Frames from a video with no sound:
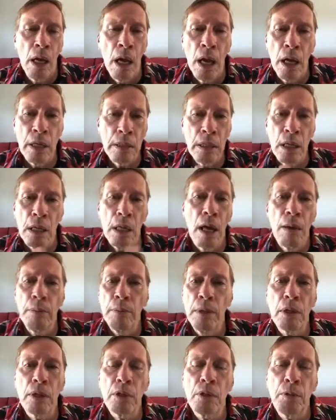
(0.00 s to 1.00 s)
I said, I'm
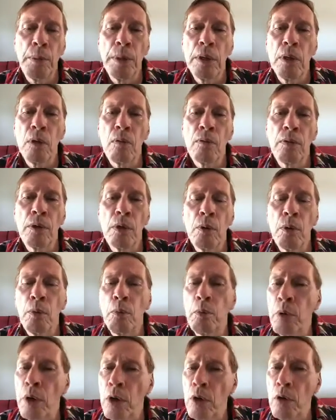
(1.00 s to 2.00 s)
going to speak over you and
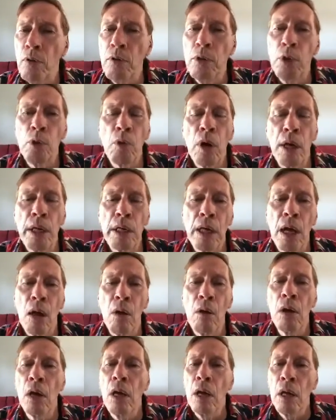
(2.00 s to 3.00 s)
pray over you right
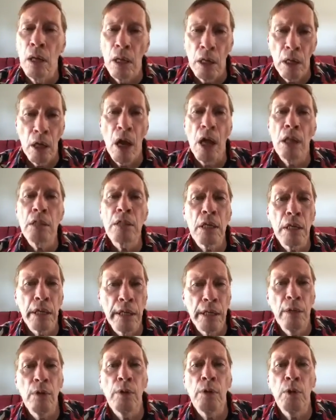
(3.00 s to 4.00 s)
now, and God's going to
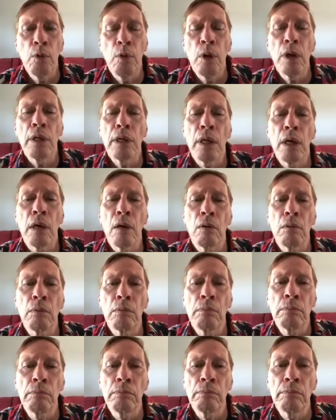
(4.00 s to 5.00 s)
heal you right now.
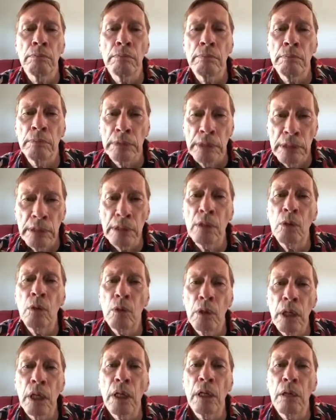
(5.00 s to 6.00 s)
He said,
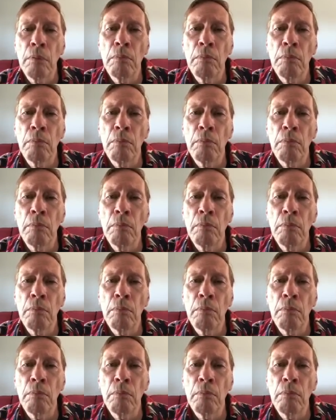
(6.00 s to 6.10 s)
Okay.